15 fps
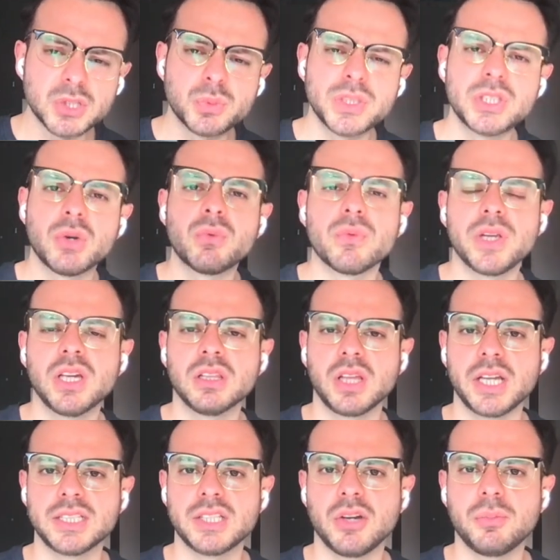we don't
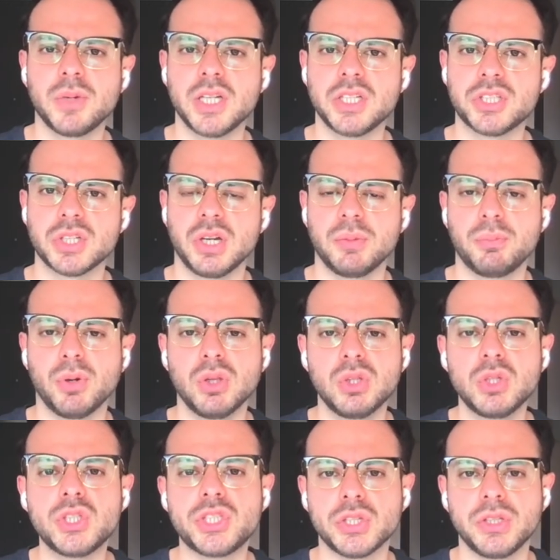realize how much
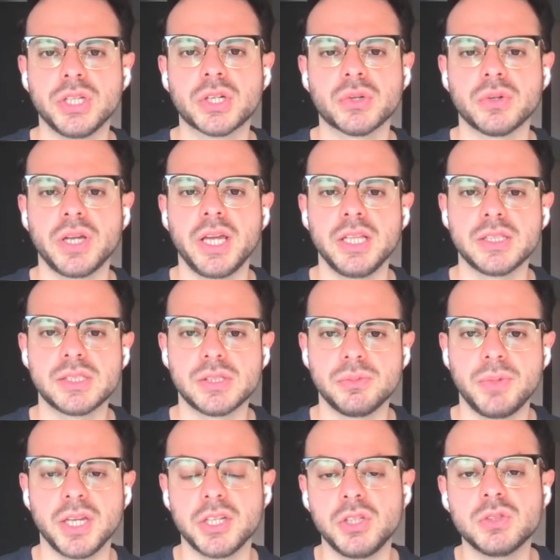pollution it creates to
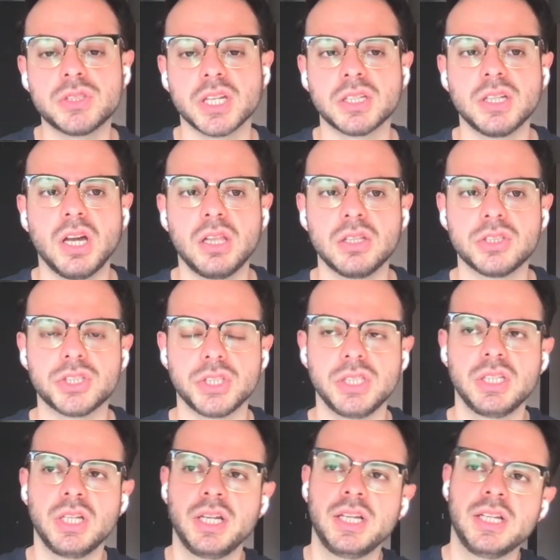make new technology,
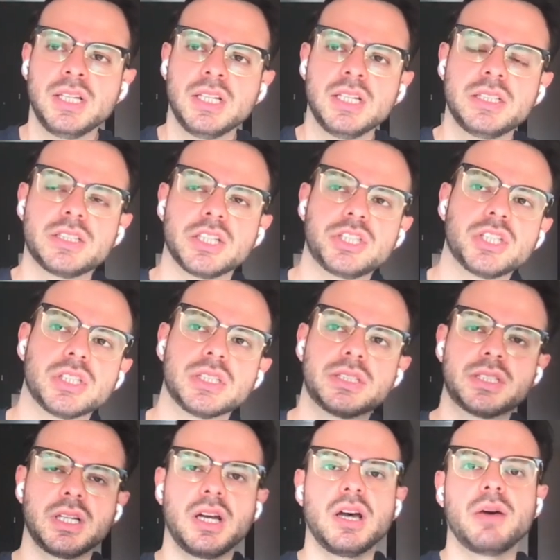such as
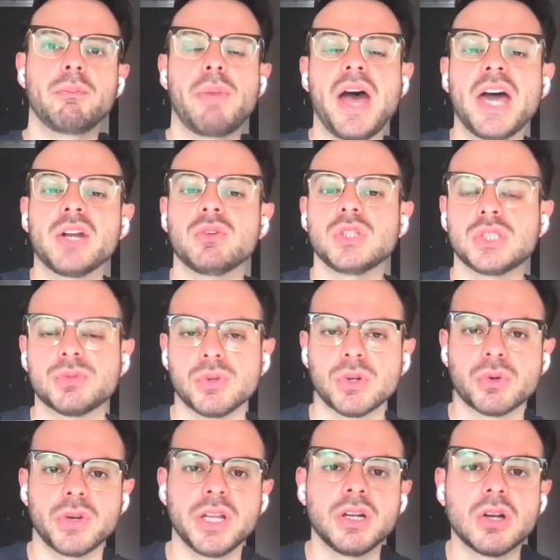batteries for
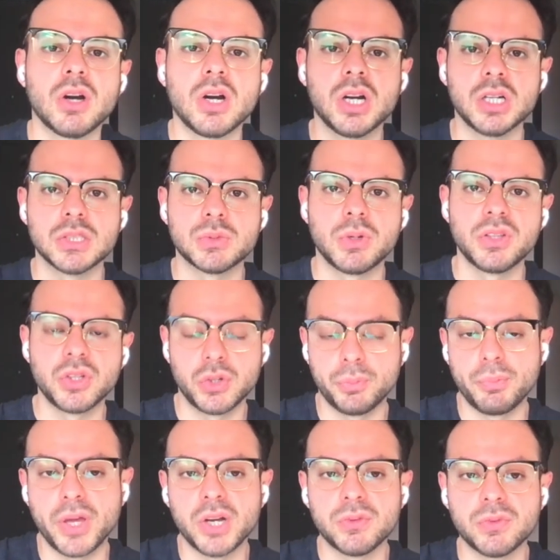green cars, right? They're
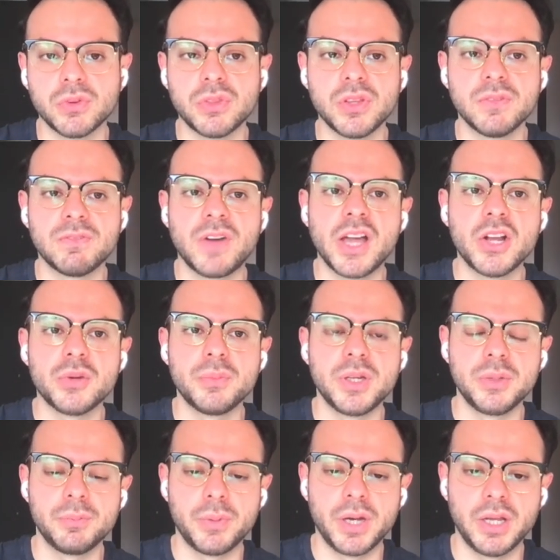better for the
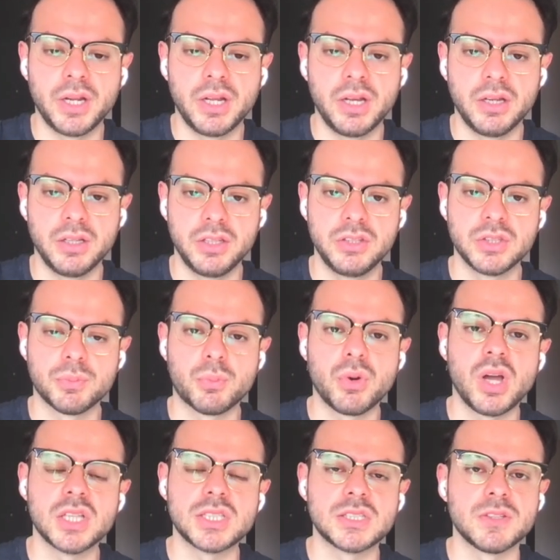environment, but in the
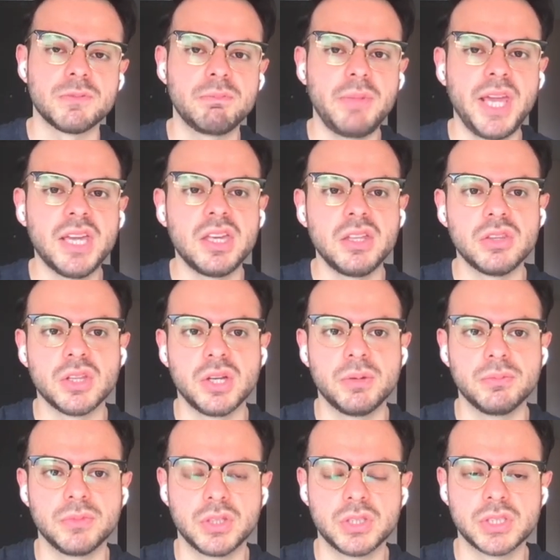process of making
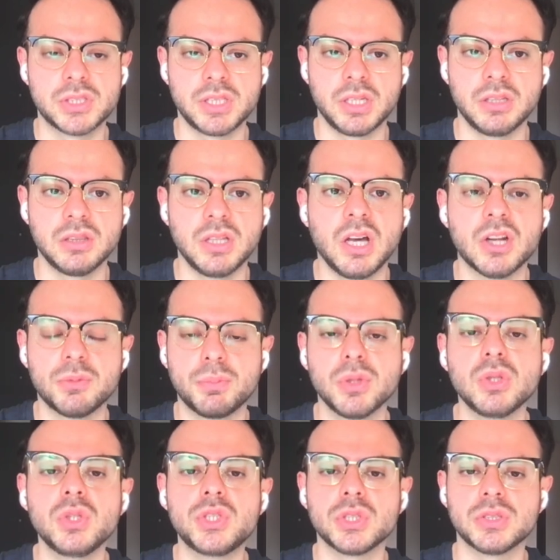them, there's a lot of
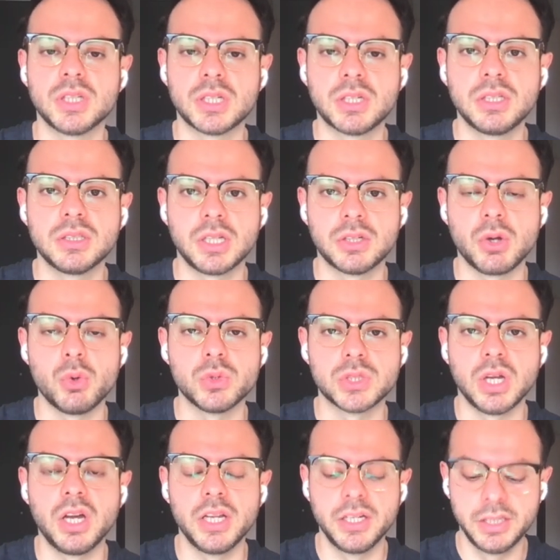pollution that goes
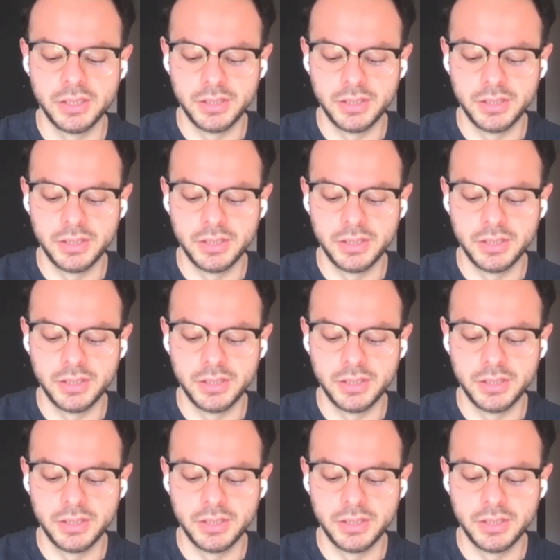on.